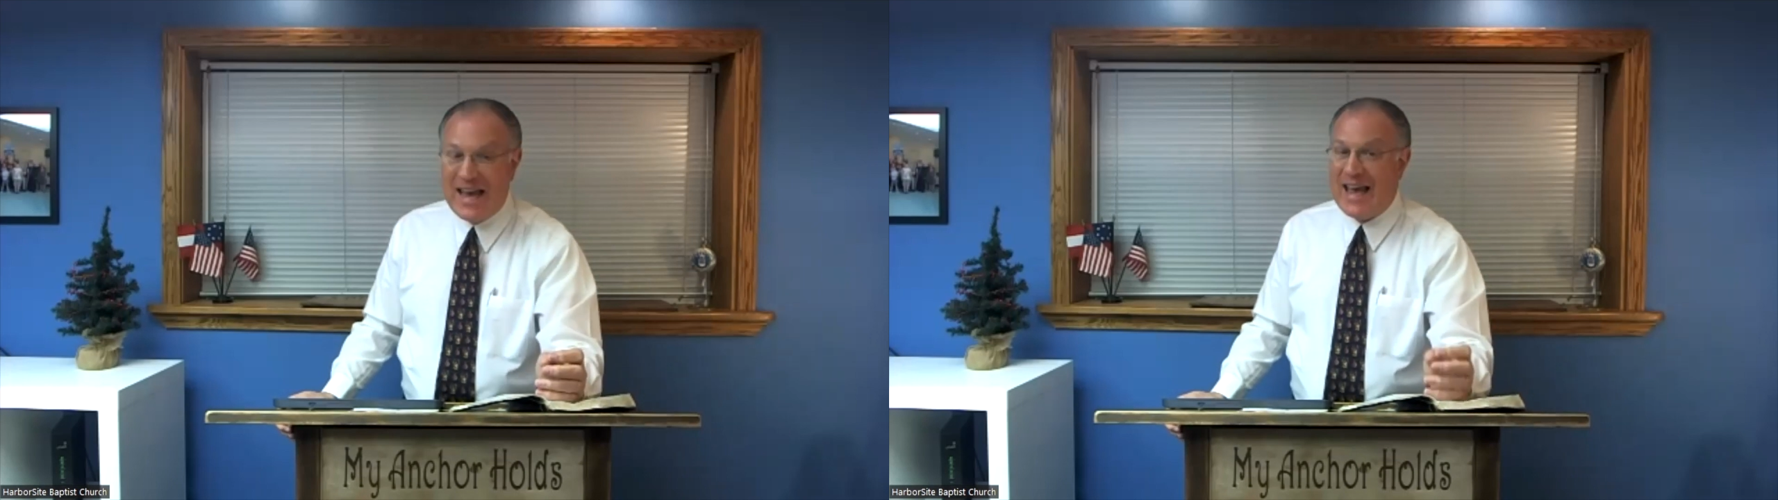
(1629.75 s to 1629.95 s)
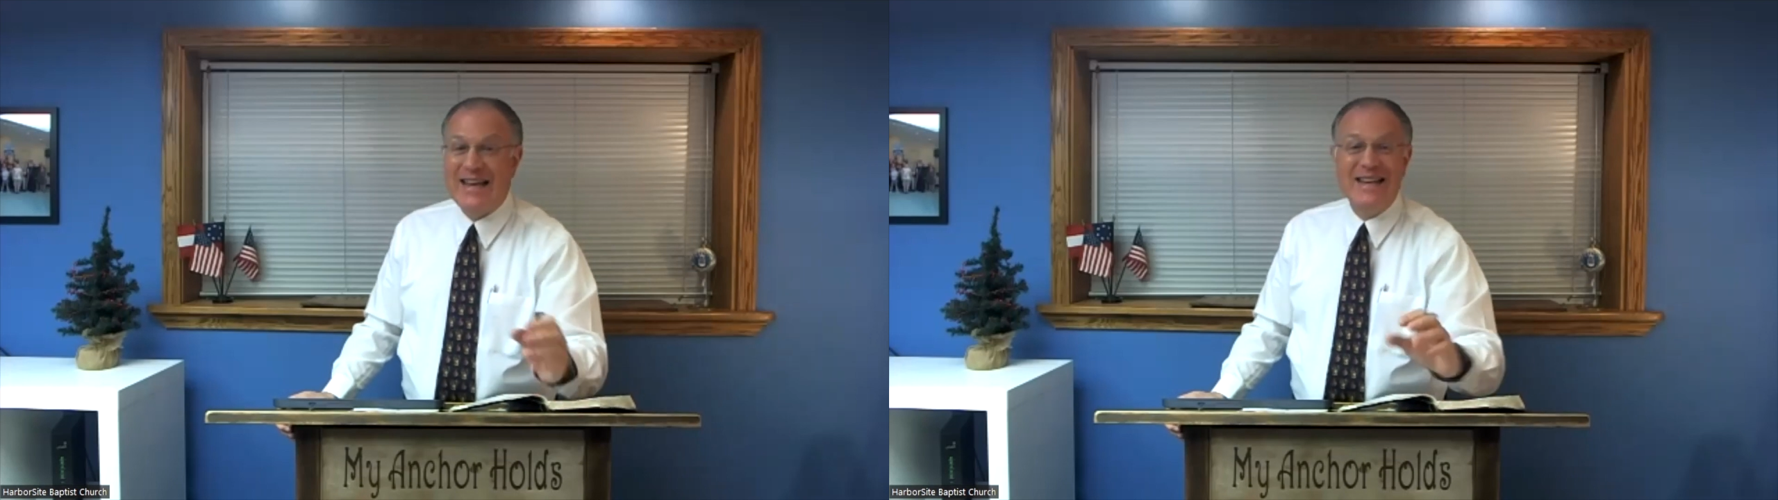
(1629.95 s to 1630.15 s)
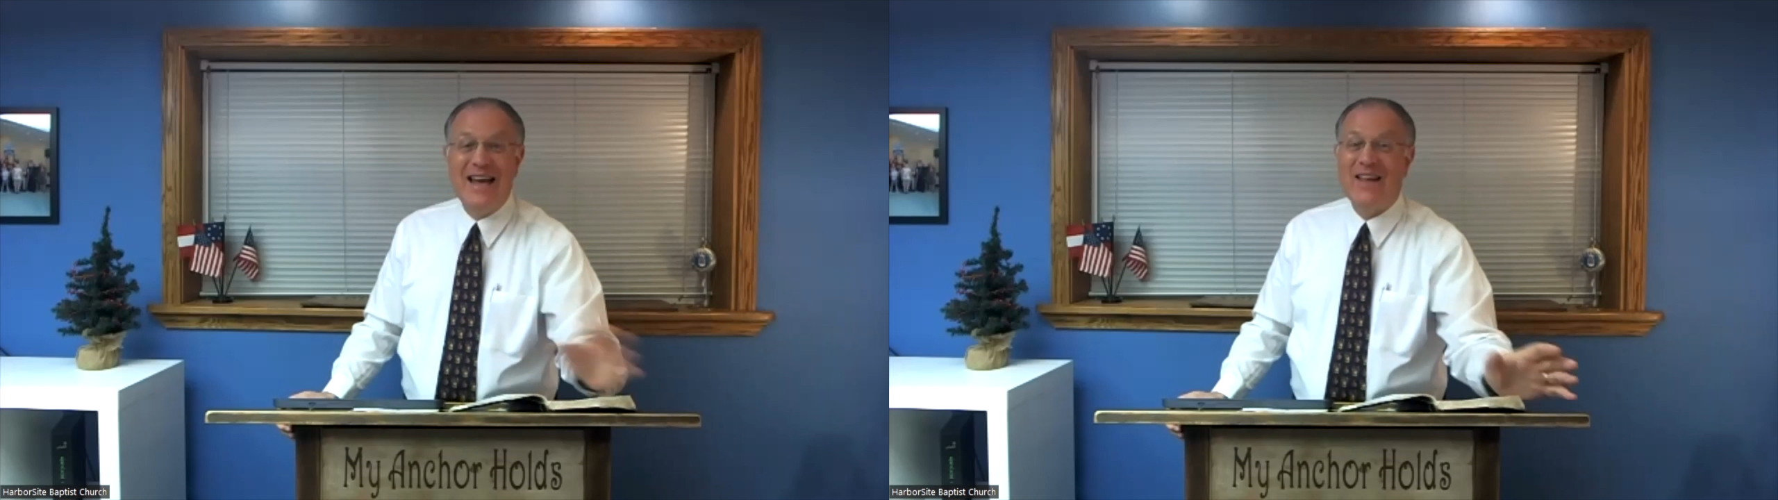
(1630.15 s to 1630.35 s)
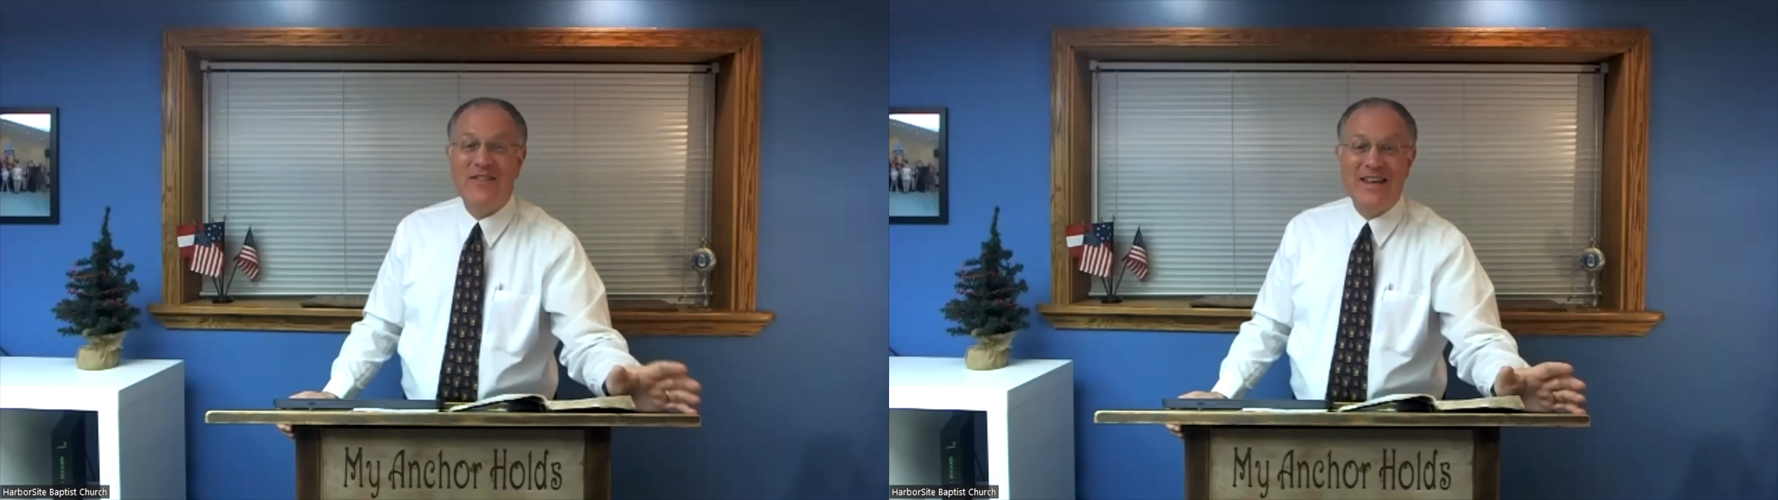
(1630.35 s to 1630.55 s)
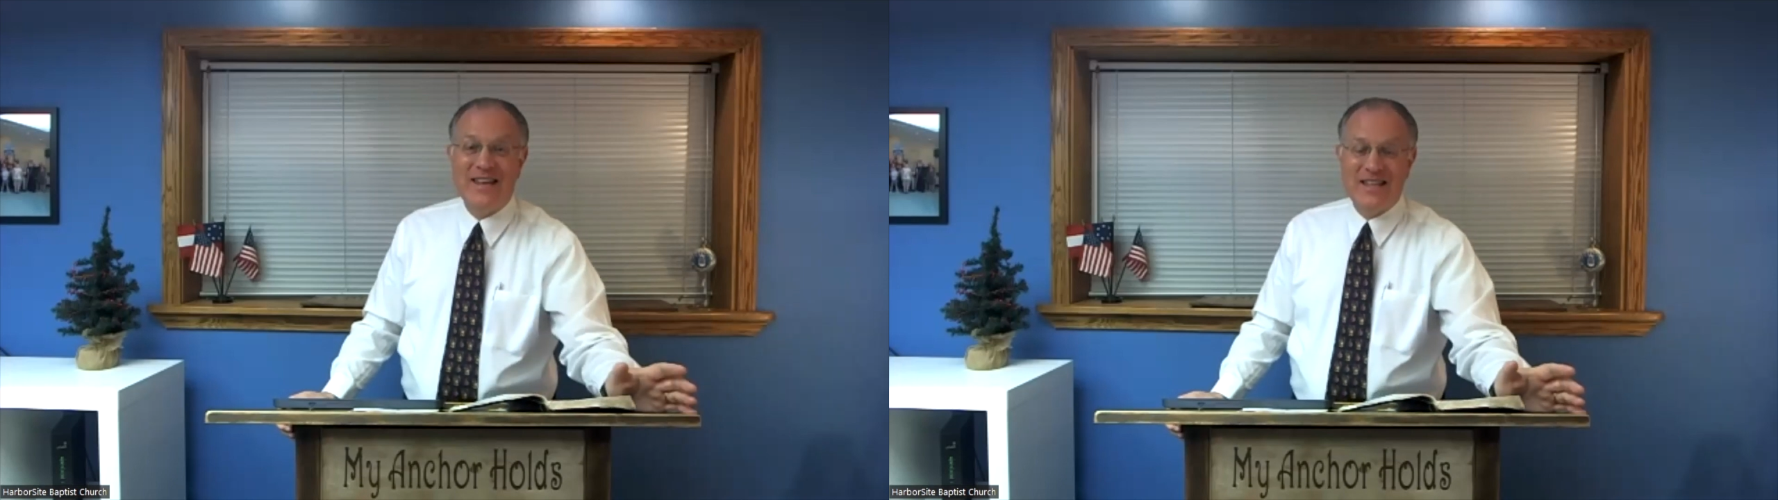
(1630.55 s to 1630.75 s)
and
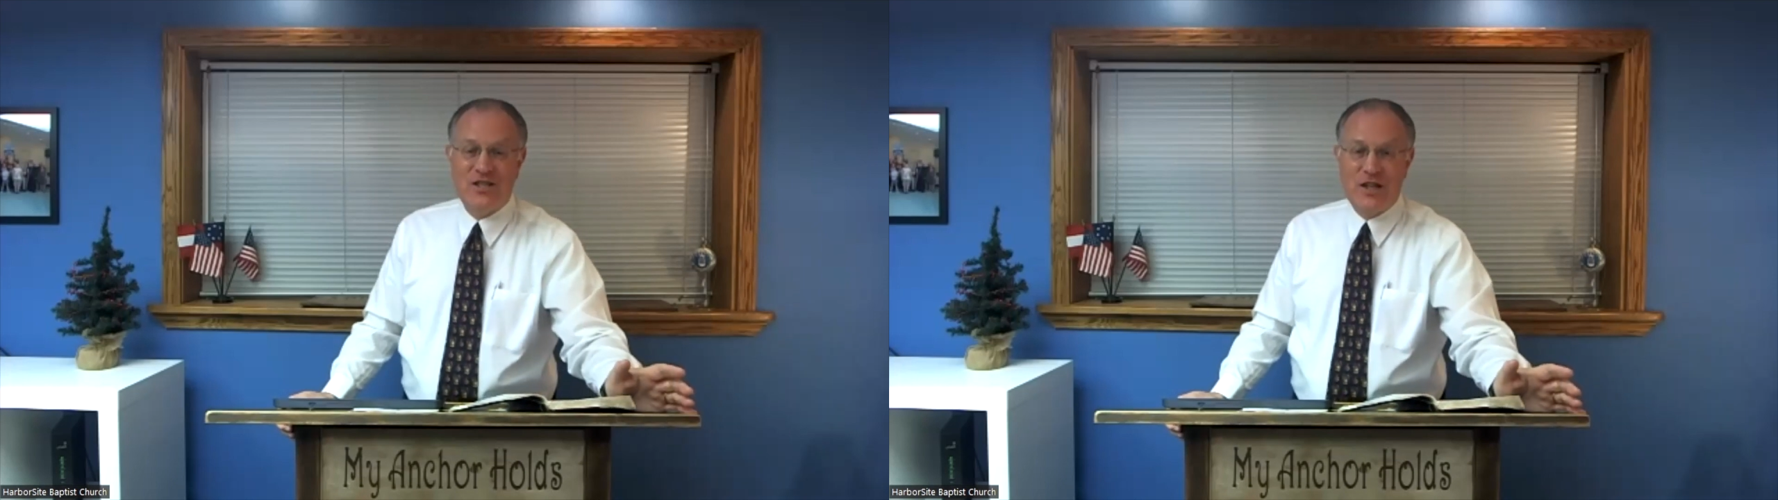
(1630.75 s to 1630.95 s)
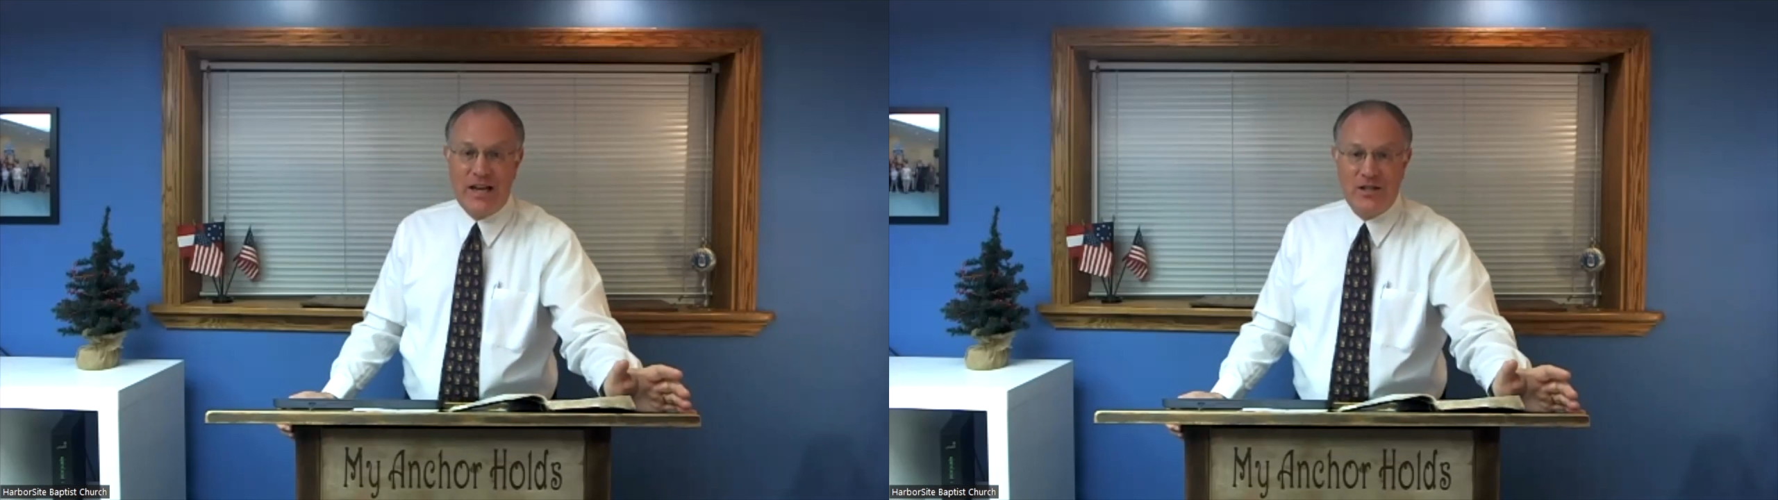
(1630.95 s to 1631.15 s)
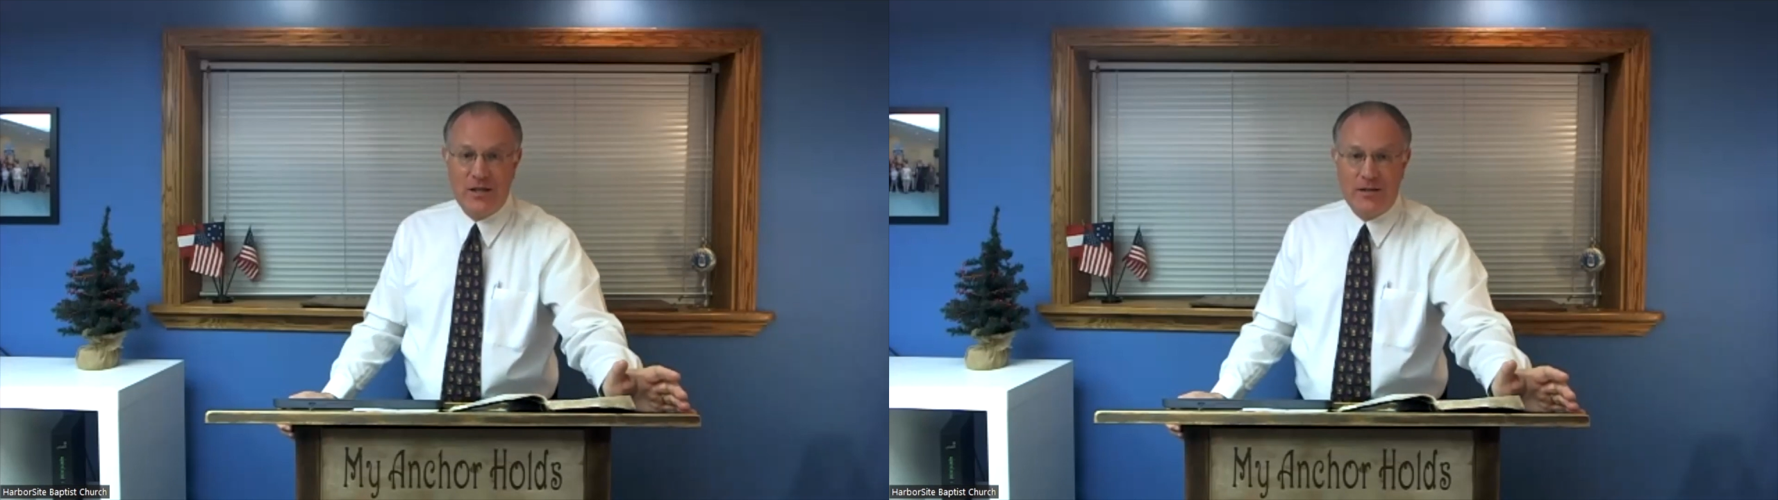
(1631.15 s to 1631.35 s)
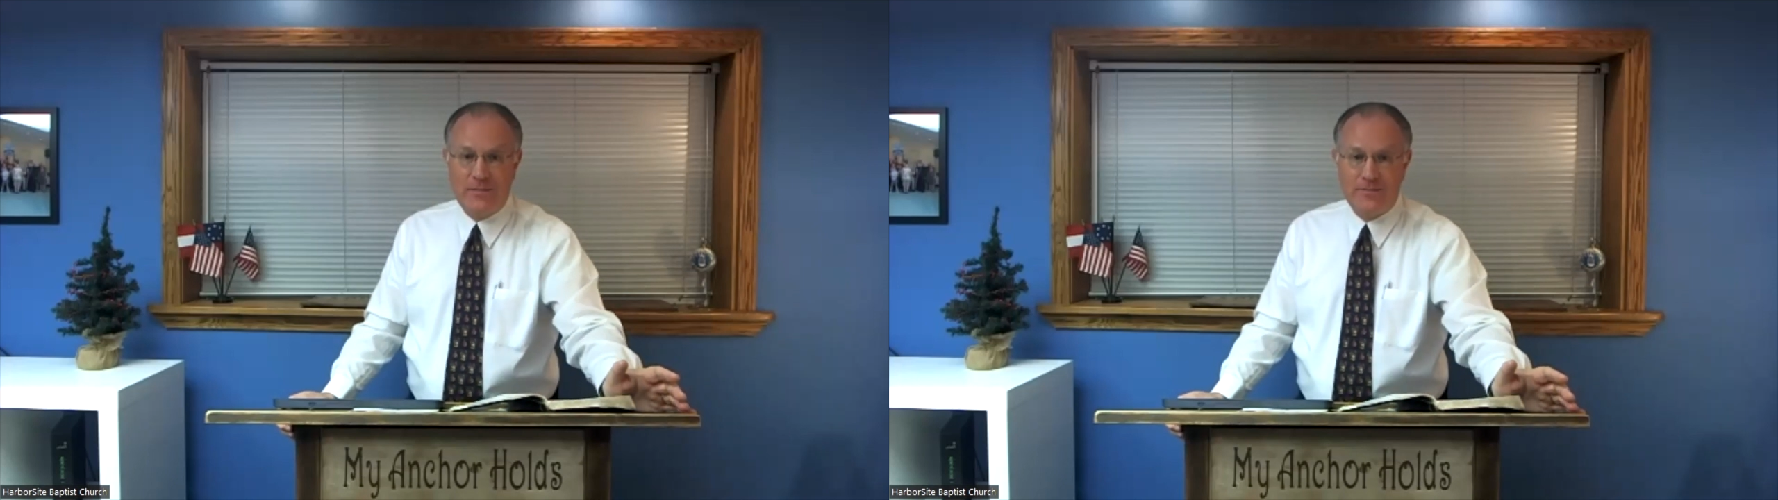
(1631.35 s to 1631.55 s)
nothing could change it.